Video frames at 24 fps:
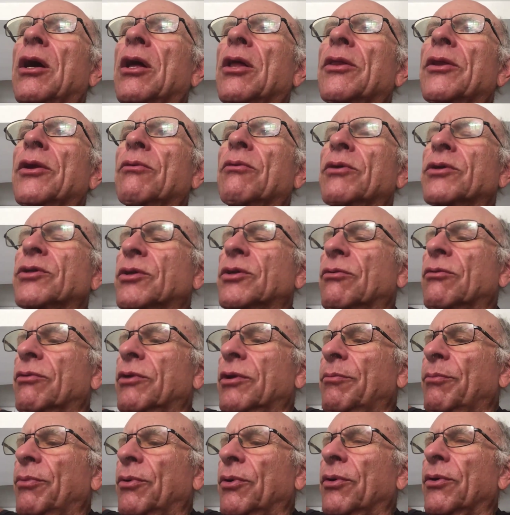there was a
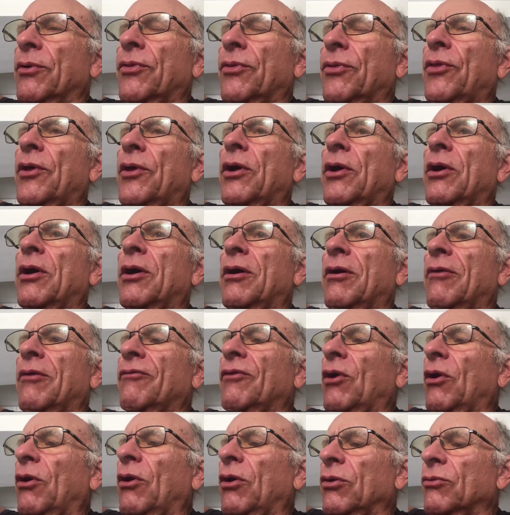rebirth of
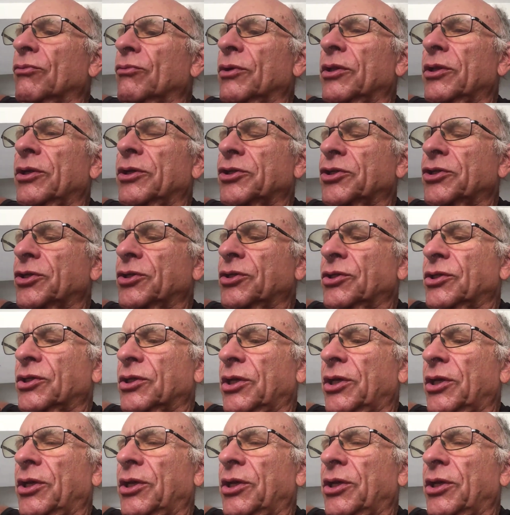all religions